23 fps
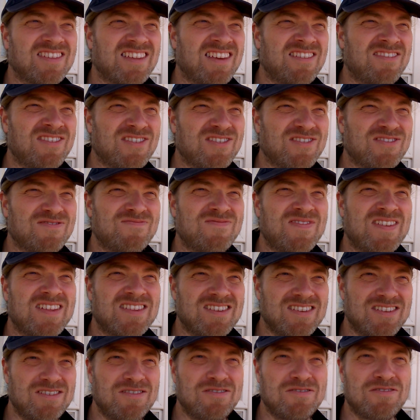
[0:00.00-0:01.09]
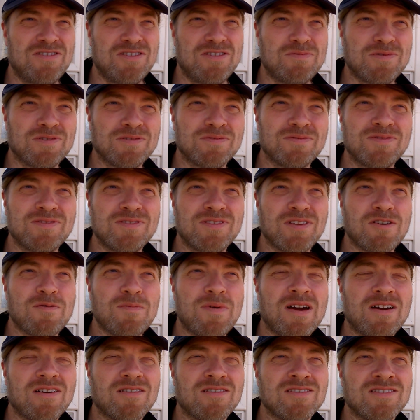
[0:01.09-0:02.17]
if you've been to YouTube you'll know
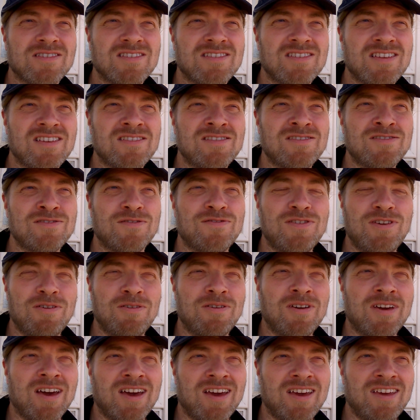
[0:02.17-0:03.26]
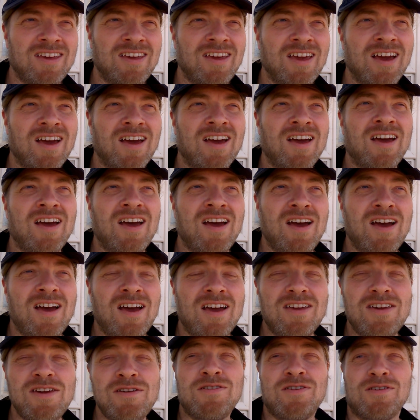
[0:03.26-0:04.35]
about, because it's this sort of UK
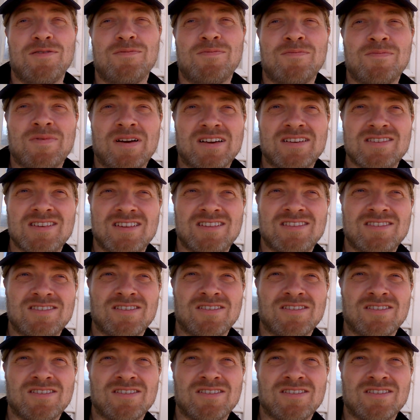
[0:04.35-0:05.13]
YouTube magazine.